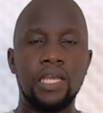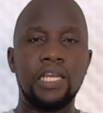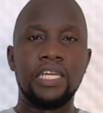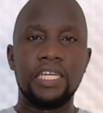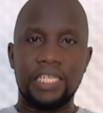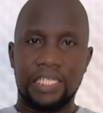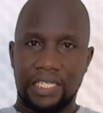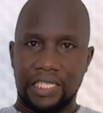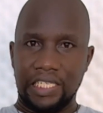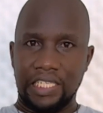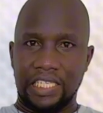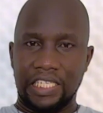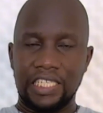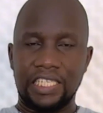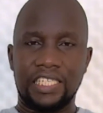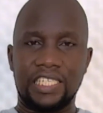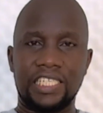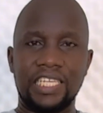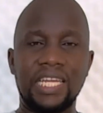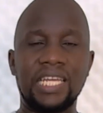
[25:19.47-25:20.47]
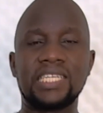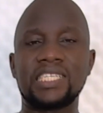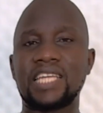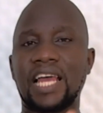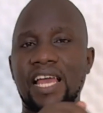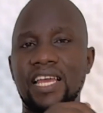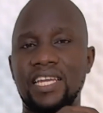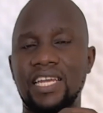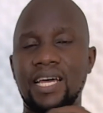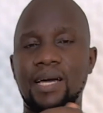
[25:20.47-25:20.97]
it is still
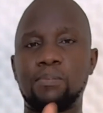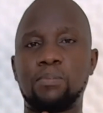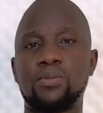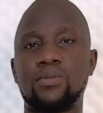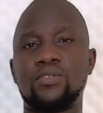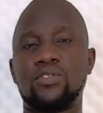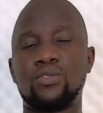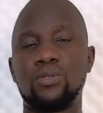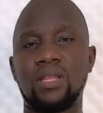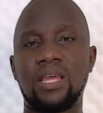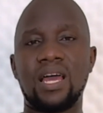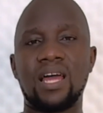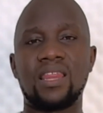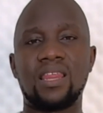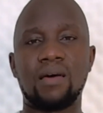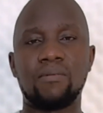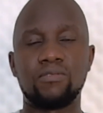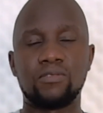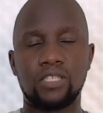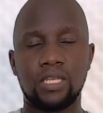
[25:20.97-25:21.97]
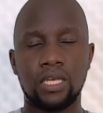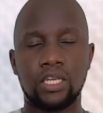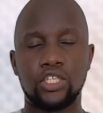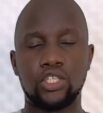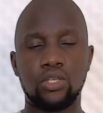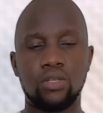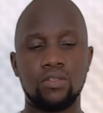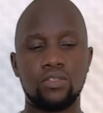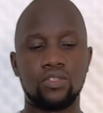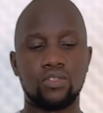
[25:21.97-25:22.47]
tied up to the other
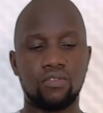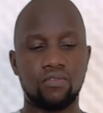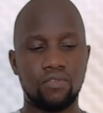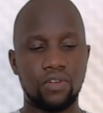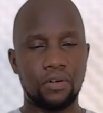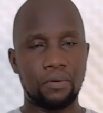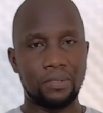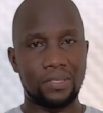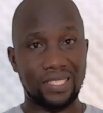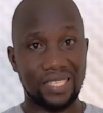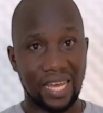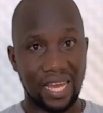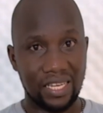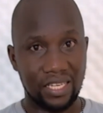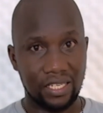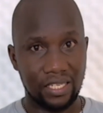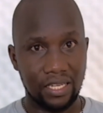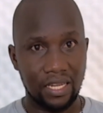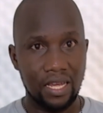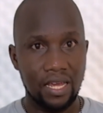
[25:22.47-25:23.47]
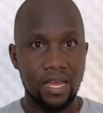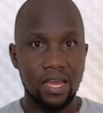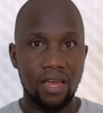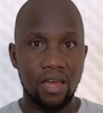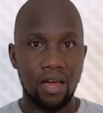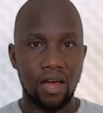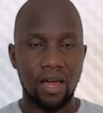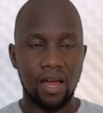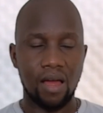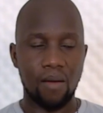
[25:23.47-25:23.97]
sections of the research
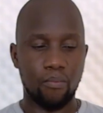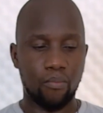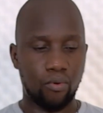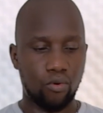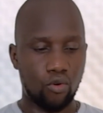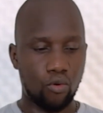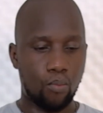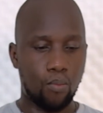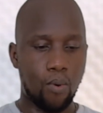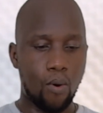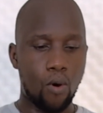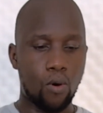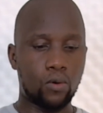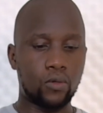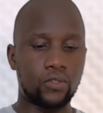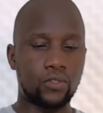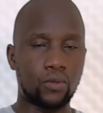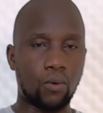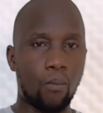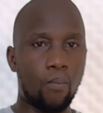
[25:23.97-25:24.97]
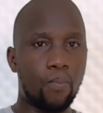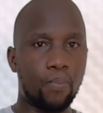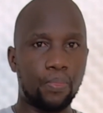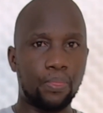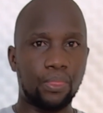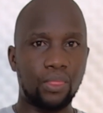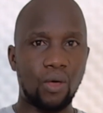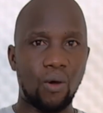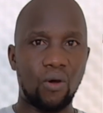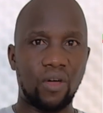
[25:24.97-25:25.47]
proposal.
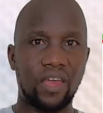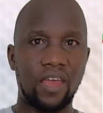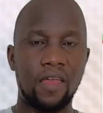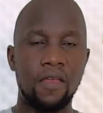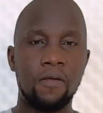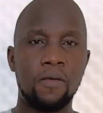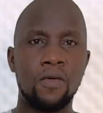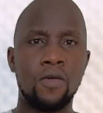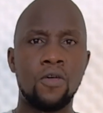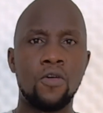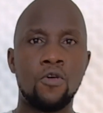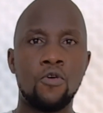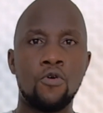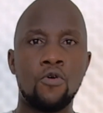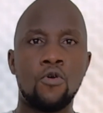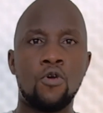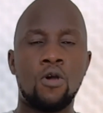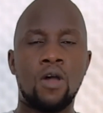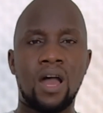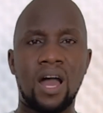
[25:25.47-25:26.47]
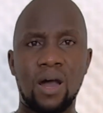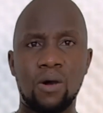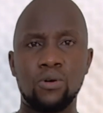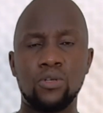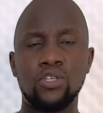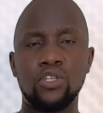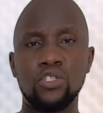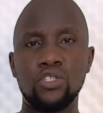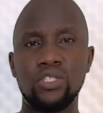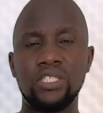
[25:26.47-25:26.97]
Okay, how
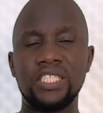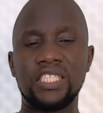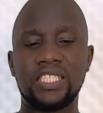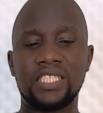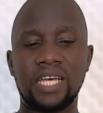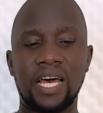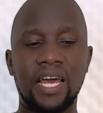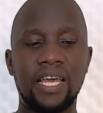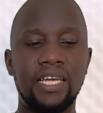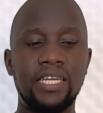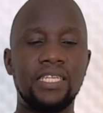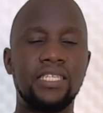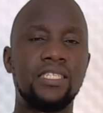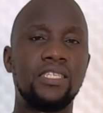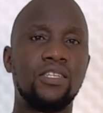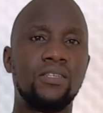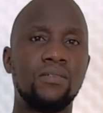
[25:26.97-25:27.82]
do you decide